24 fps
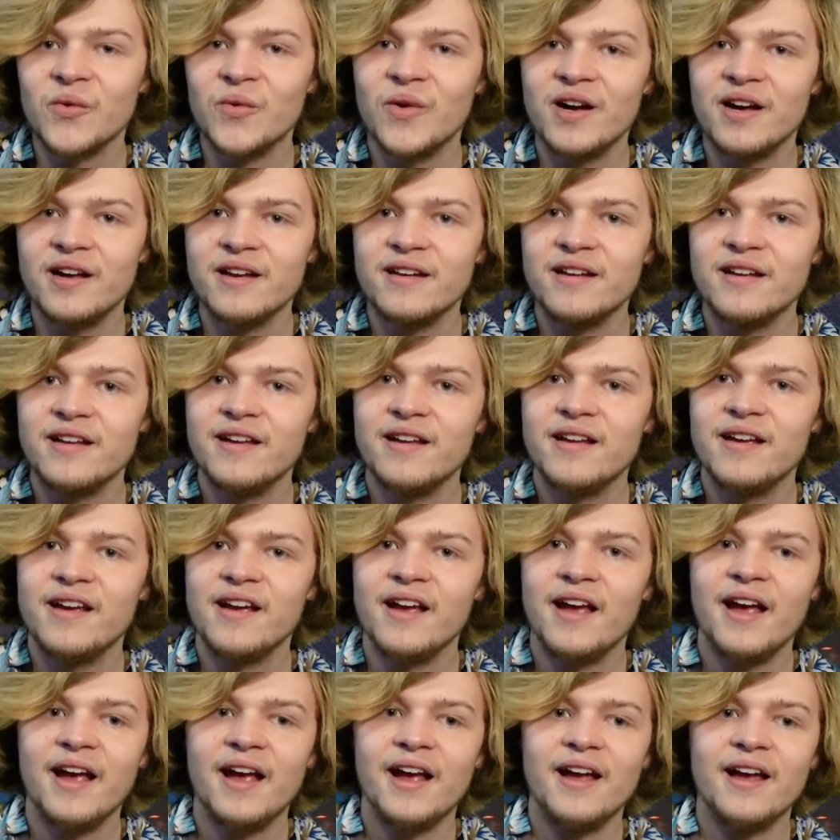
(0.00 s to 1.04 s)
one,
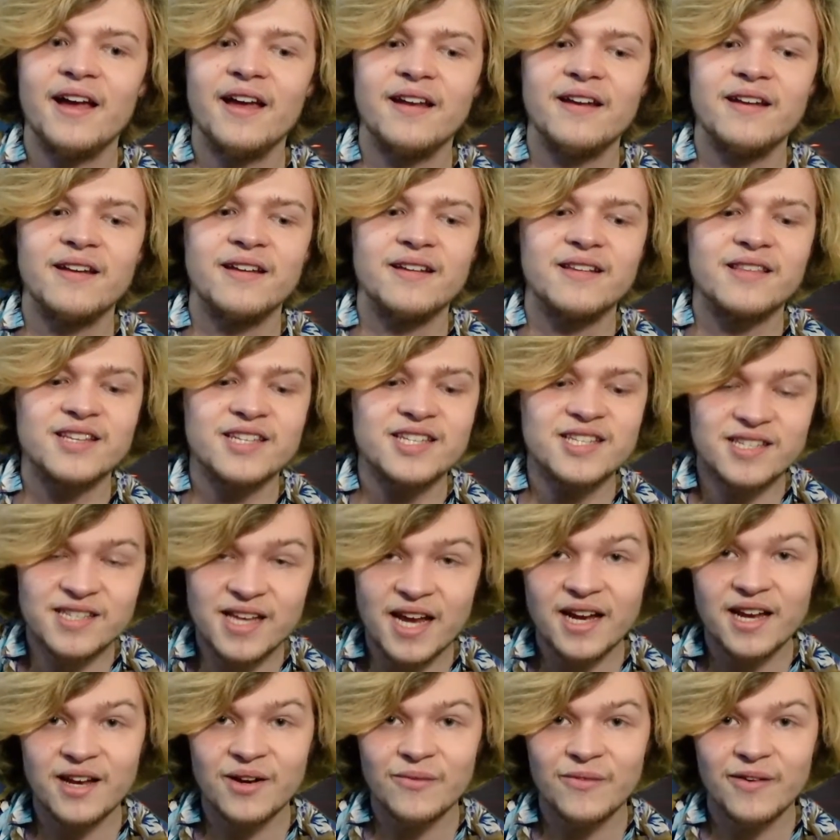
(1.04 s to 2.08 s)
and the
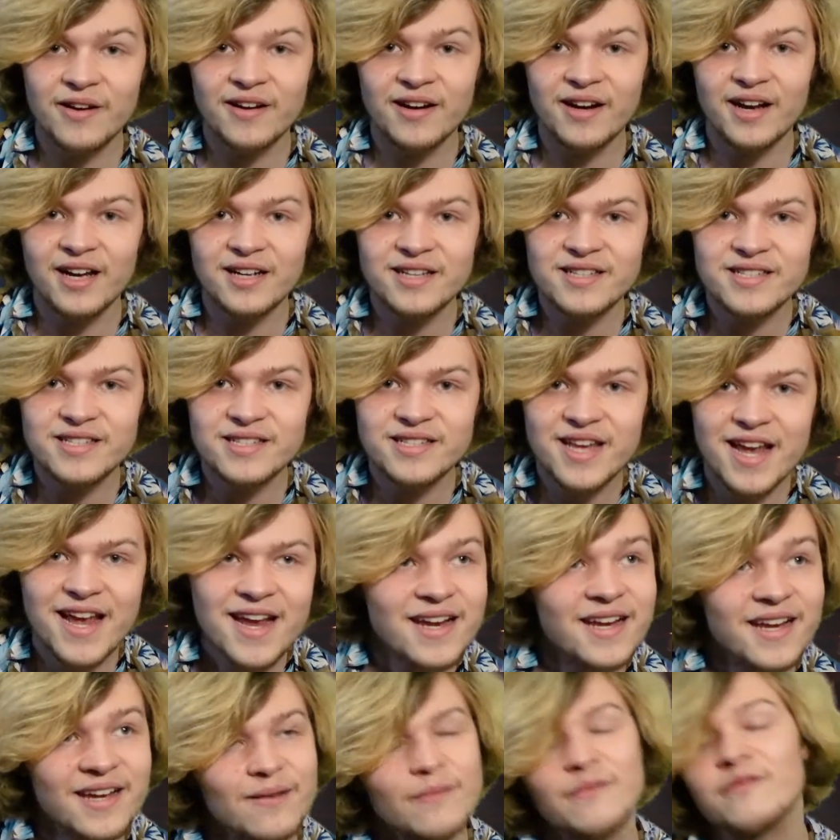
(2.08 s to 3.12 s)
second one got
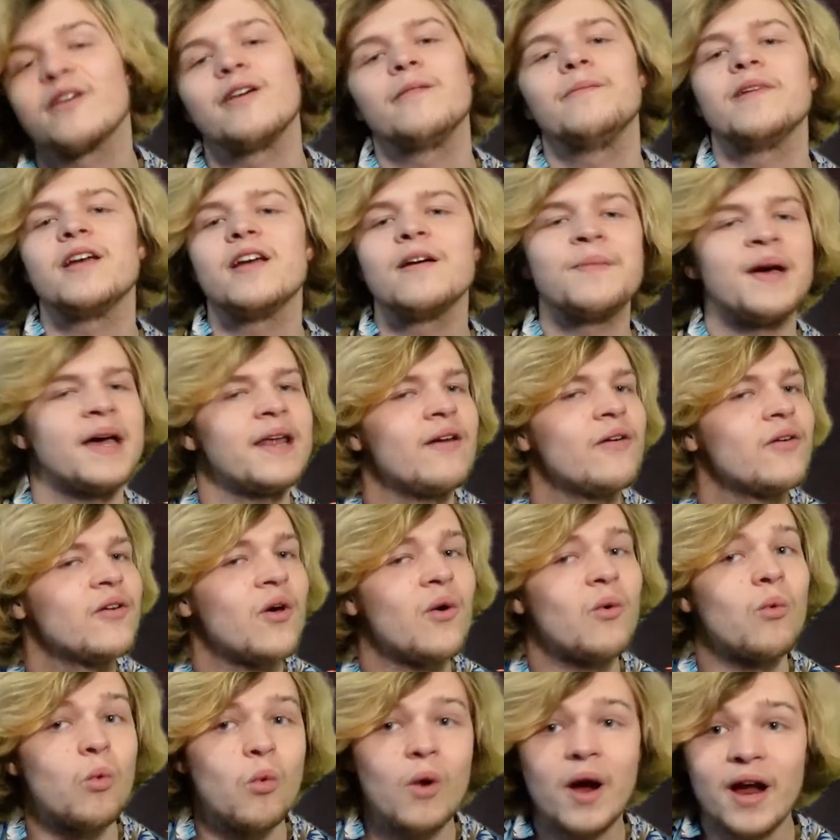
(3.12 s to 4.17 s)
taken from him. I don't know
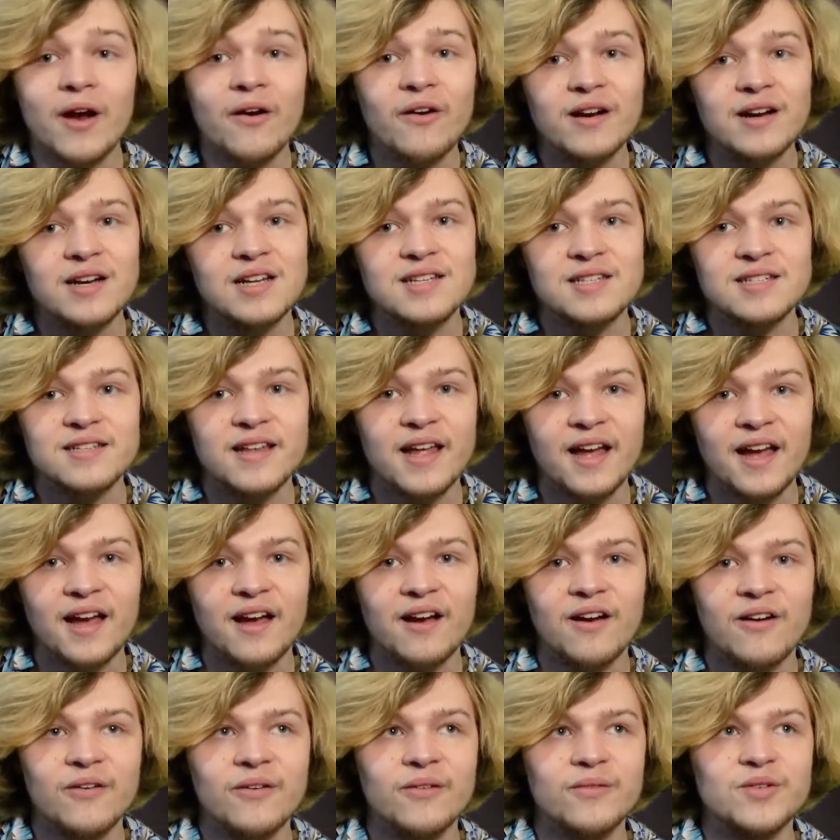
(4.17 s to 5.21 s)
where it is
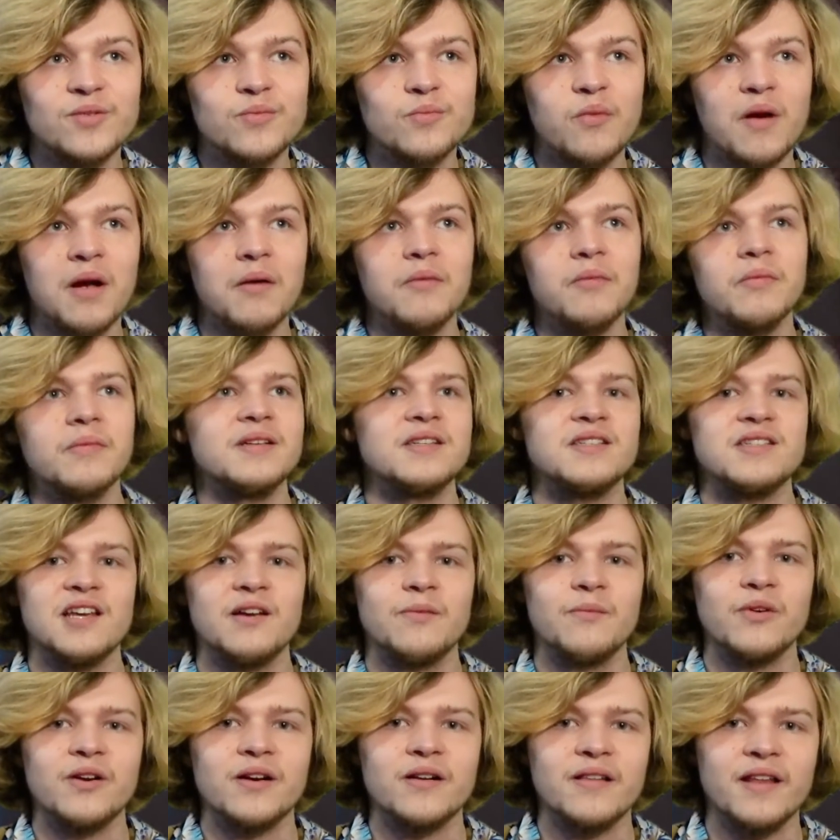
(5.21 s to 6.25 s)
now. It's probably
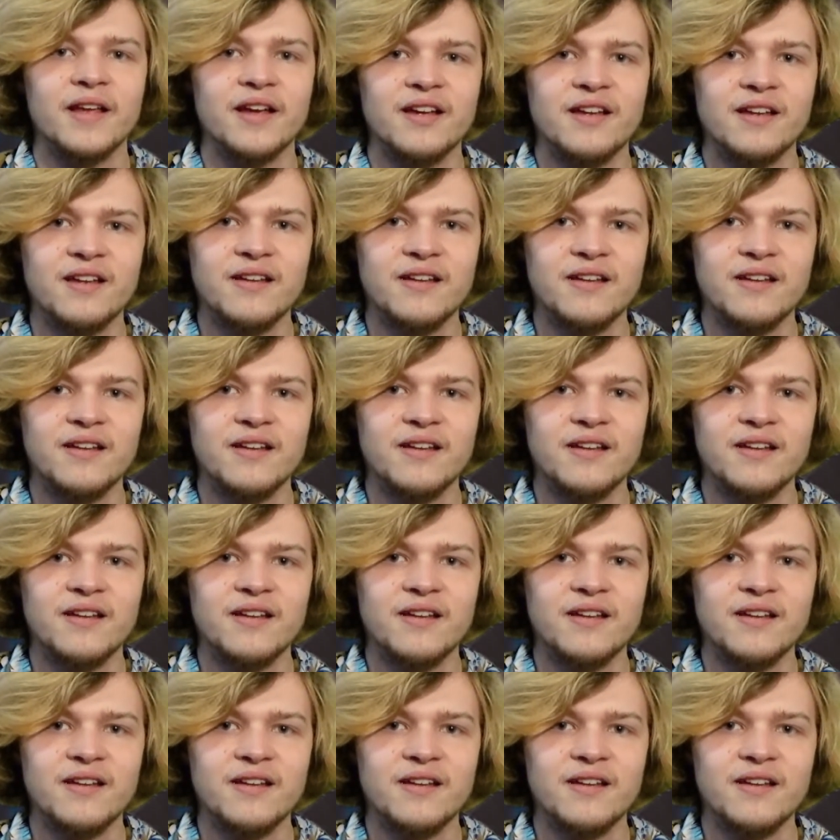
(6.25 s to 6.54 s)
somewhere in, like,